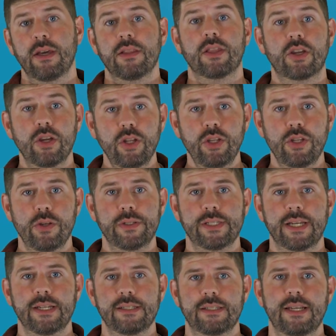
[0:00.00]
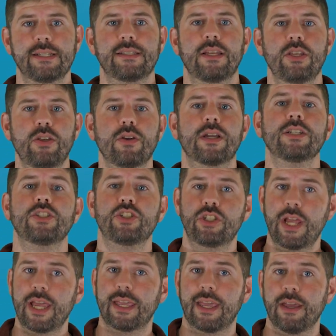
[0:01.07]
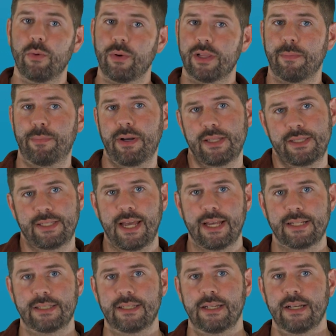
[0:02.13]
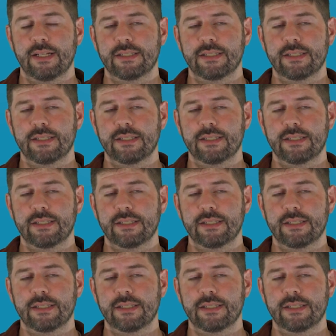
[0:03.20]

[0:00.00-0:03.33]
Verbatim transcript: The good news is that you can check it with a blood test.